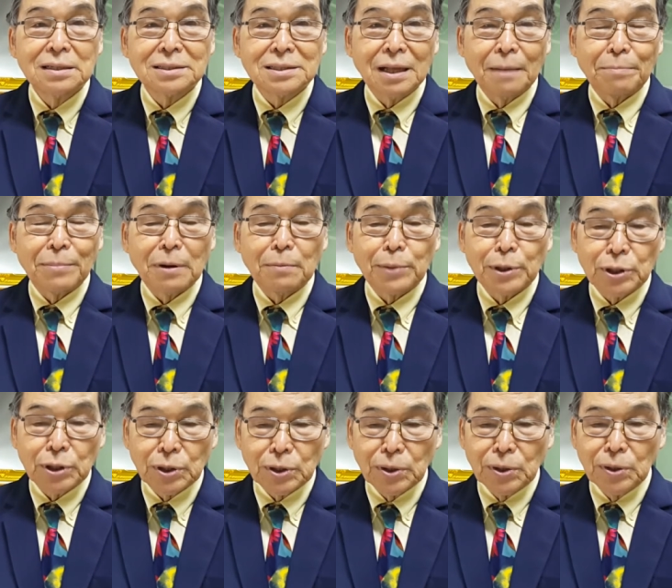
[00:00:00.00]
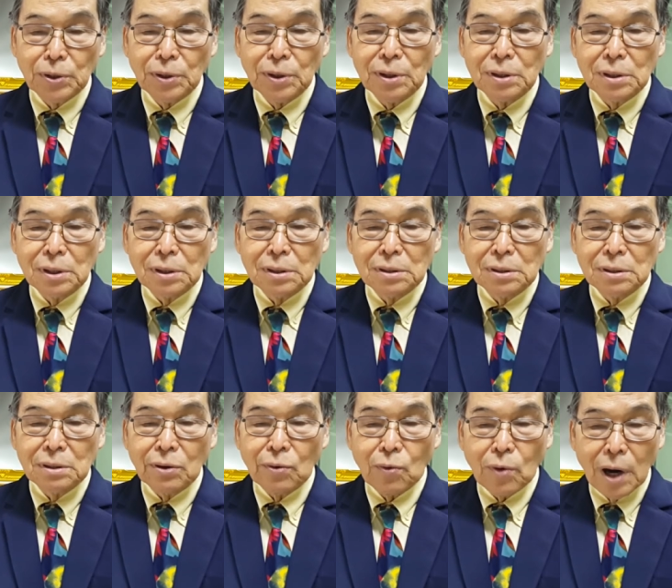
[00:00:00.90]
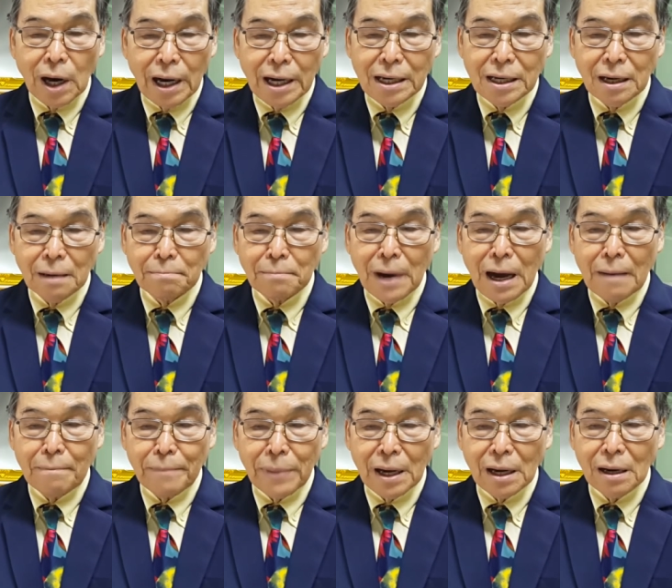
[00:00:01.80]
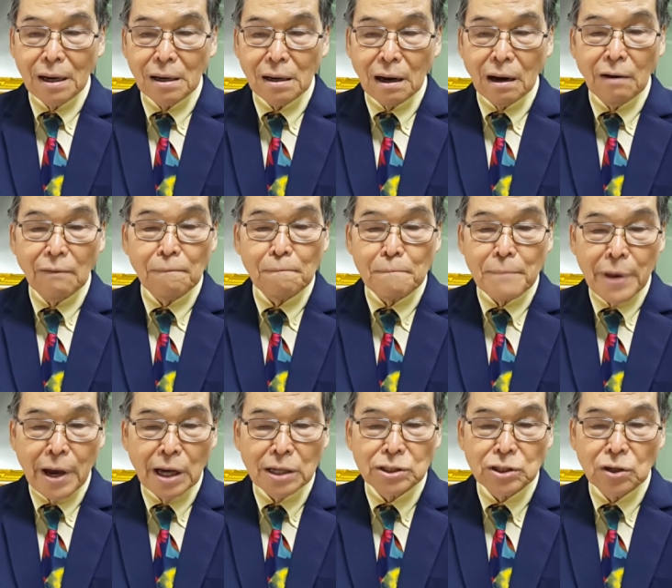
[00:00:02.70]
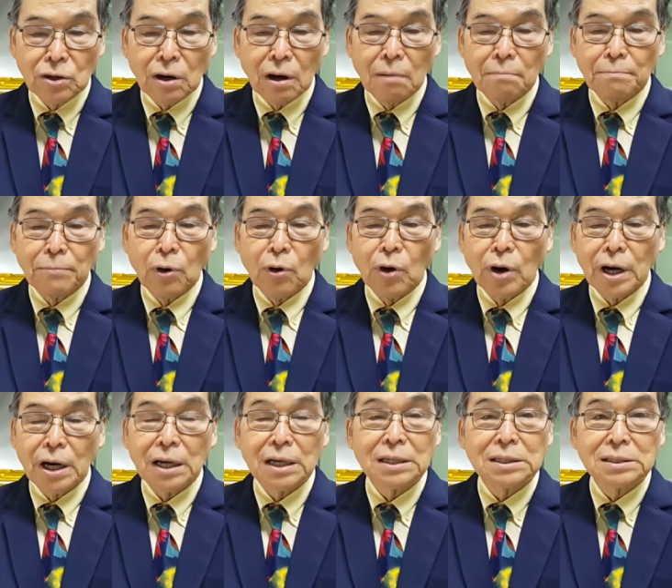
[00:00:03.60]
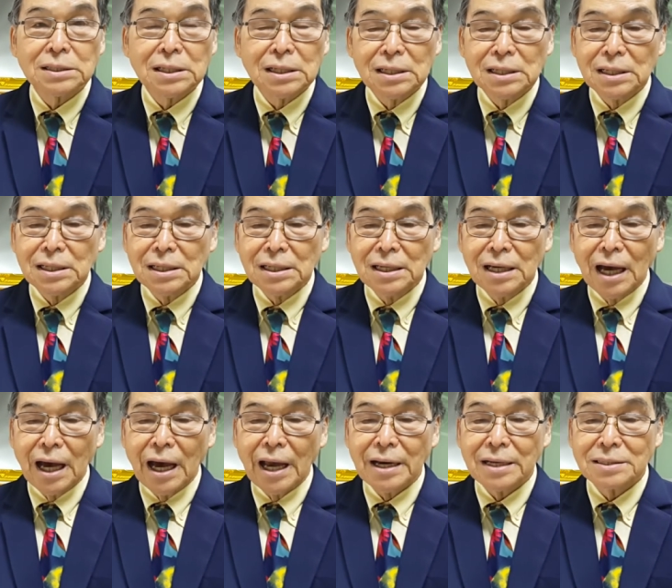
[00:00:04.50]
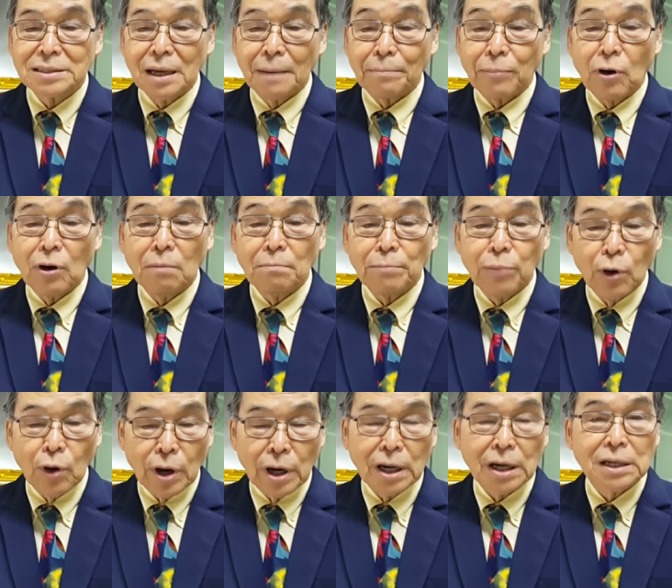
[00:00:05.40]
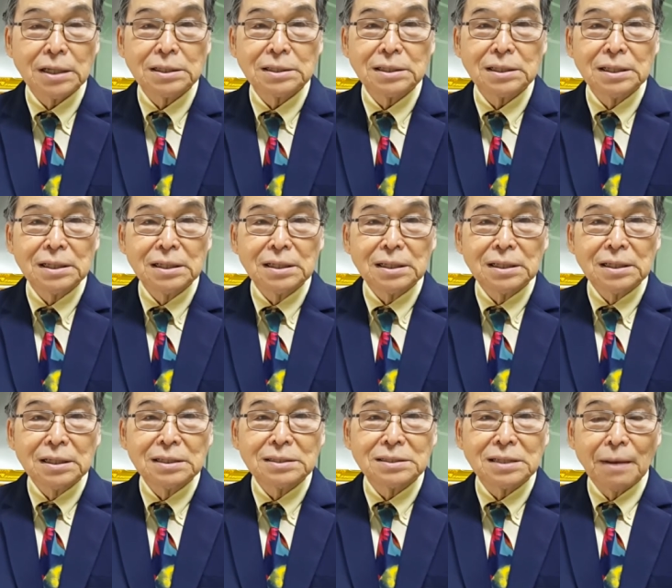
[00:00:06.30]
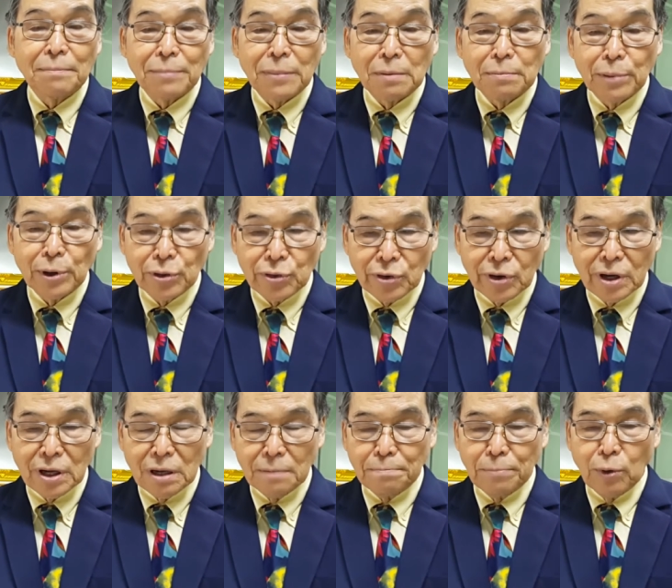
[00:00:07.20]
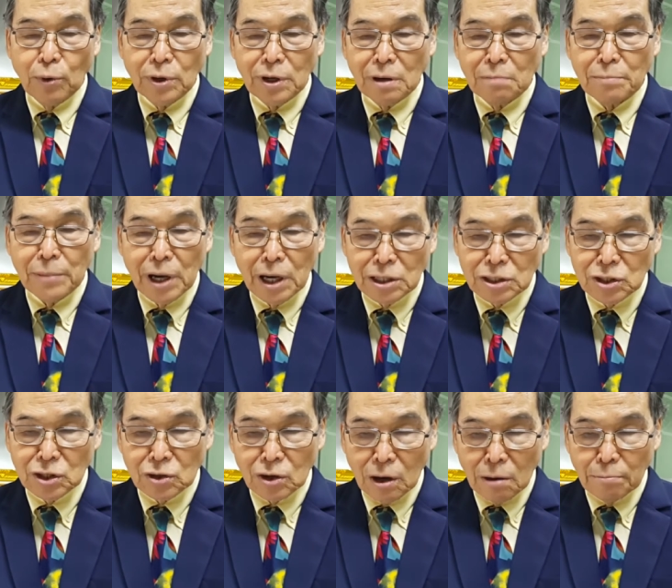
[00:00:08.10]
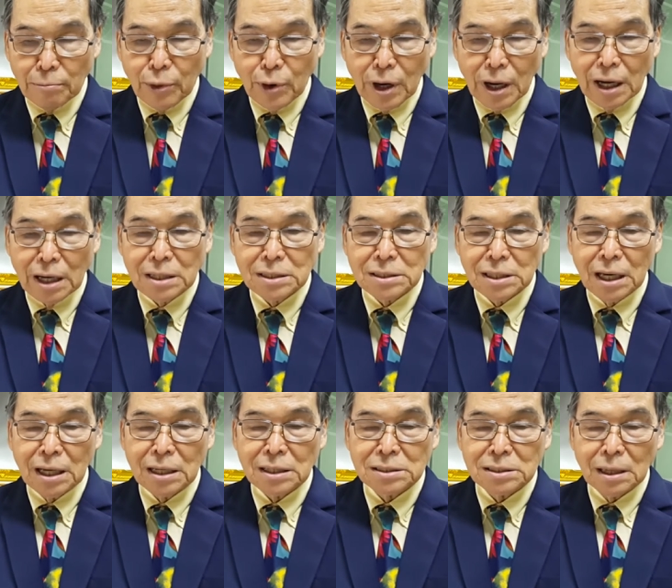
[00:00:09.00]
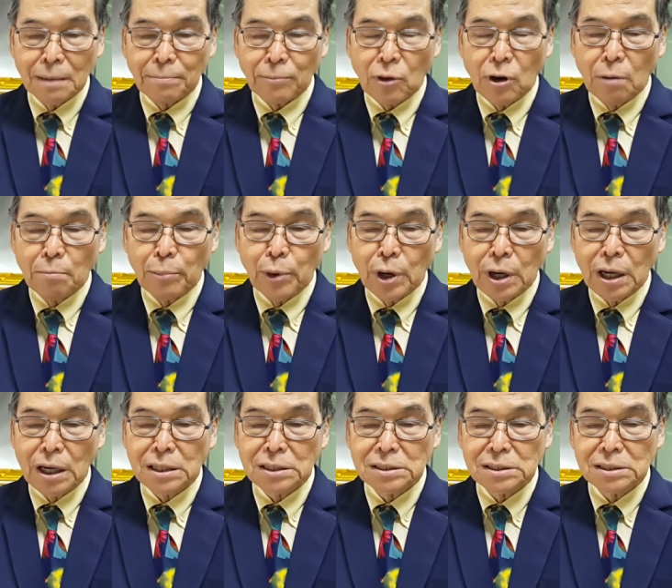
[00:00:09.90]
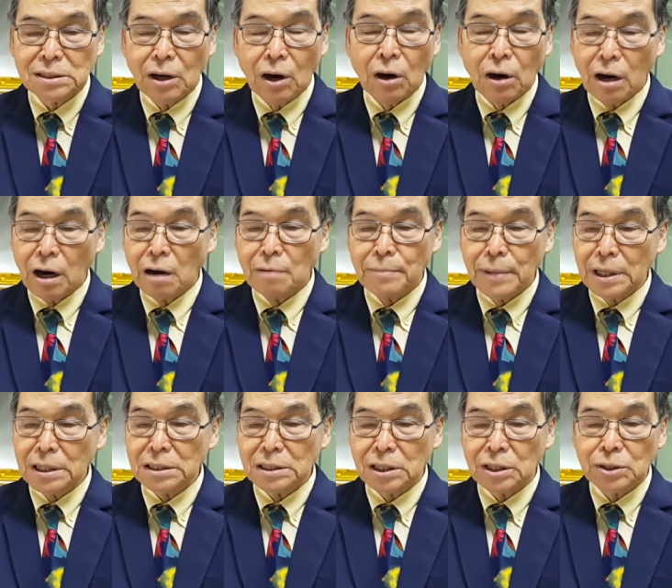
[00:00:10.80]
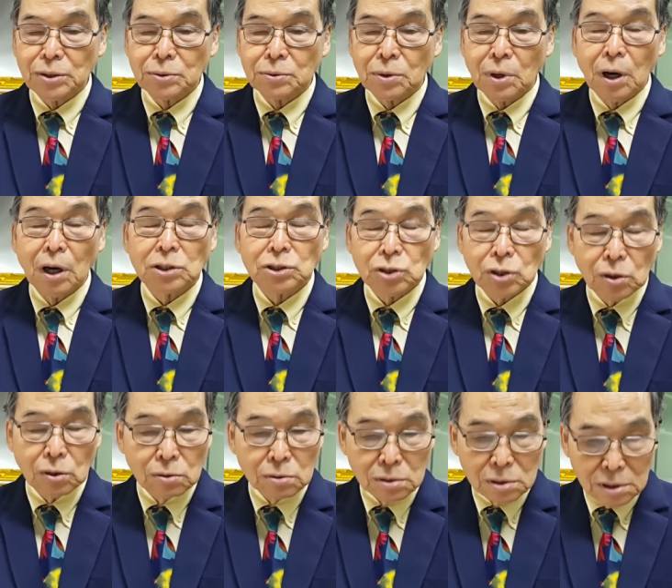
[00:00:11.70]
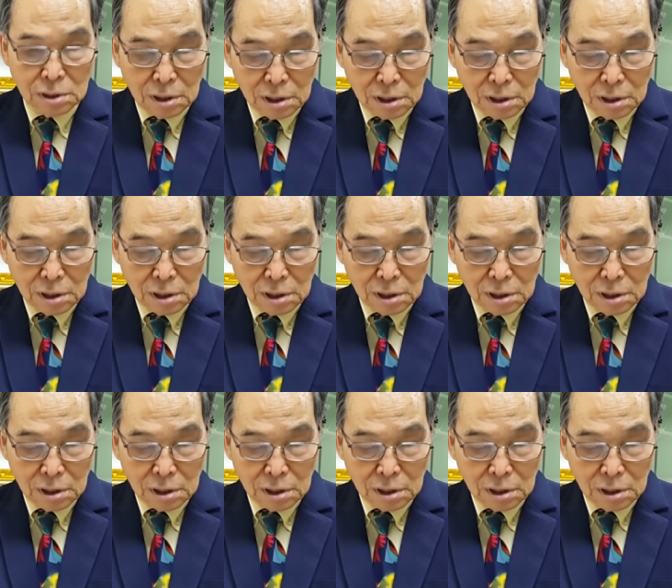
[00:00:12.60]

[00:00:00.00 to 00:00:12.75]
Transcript: Step number 2, write the mapping of major components and subcomponents. Step number 3, put the major components and subcomponents or elements into logical